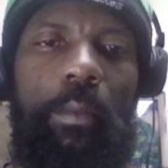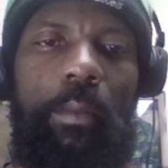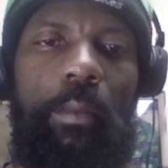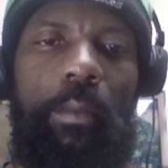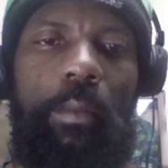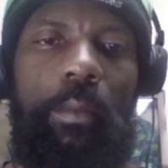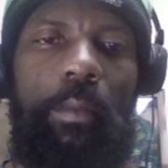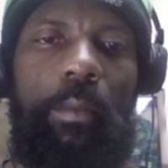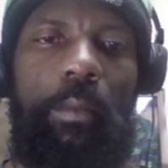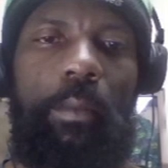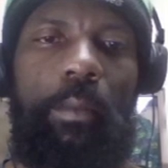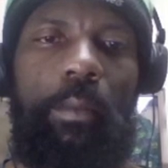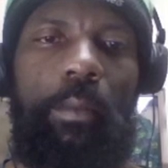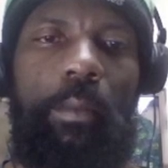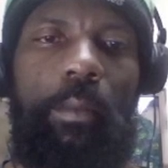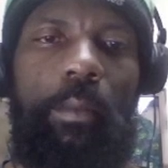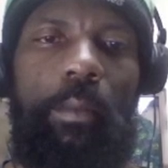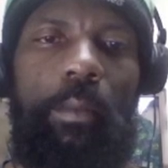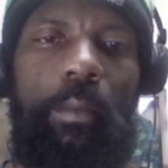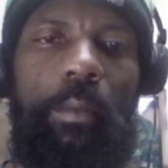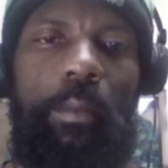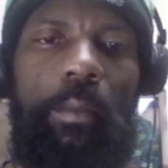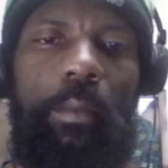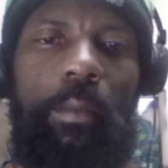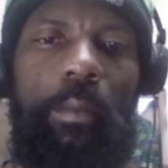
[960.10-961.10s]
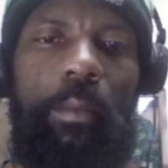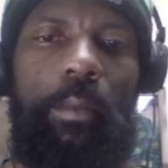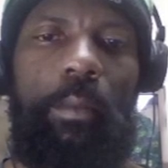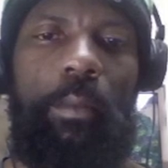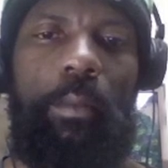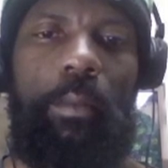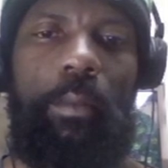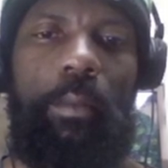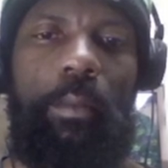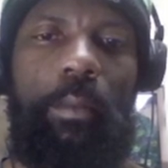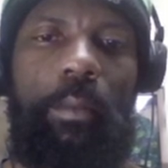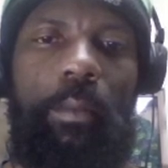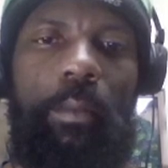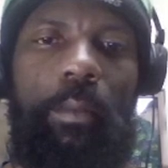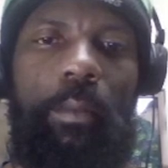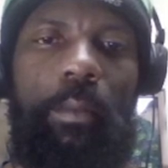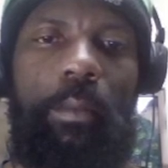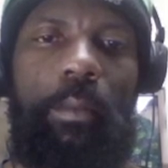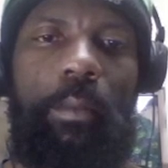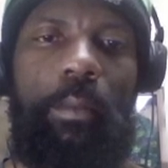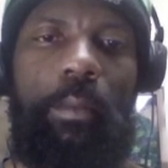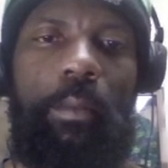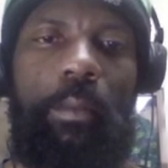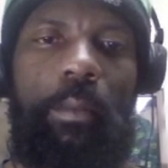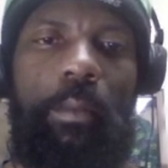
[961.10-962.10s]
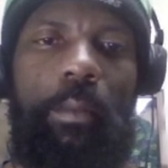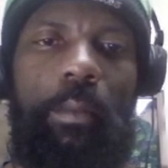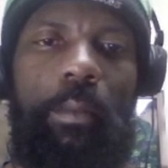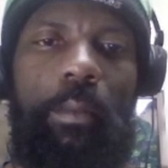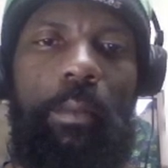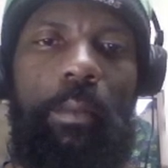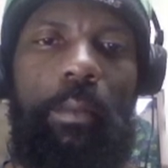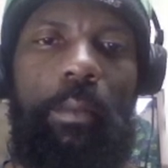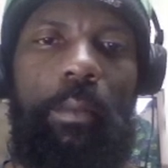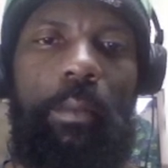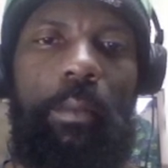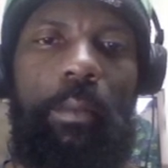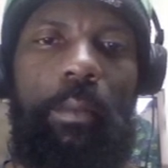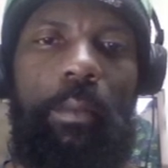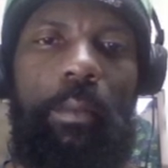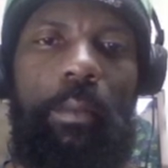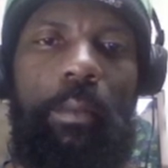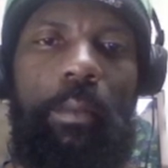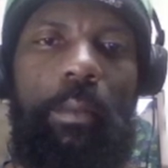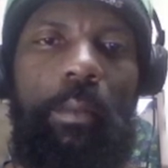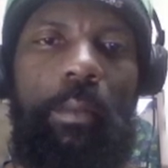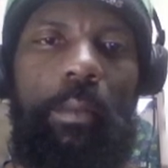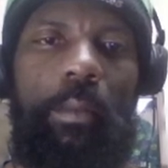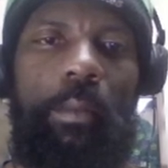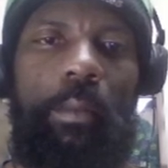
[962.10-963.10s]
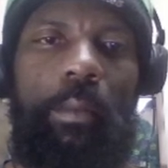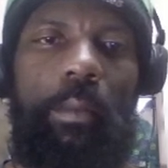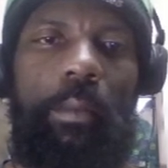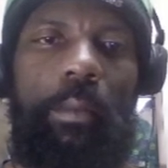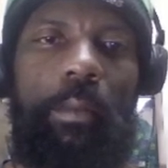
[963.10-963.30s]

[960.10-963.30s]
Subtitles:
[no speech]